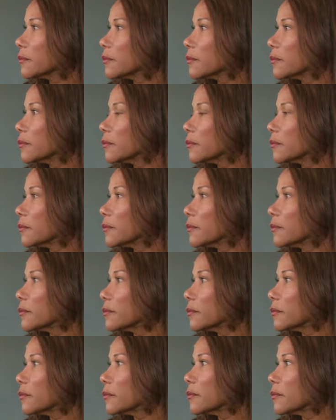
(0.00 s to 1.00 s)

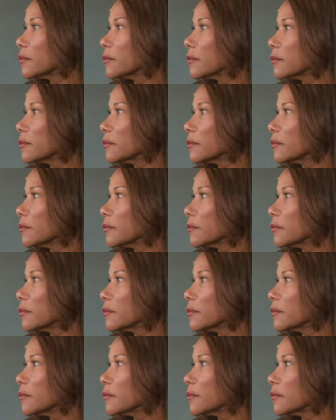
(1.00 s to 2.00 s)

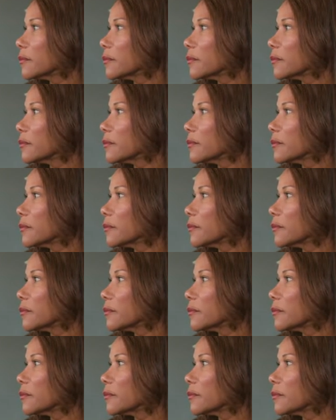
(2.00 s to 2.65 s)
This person isn't speaking.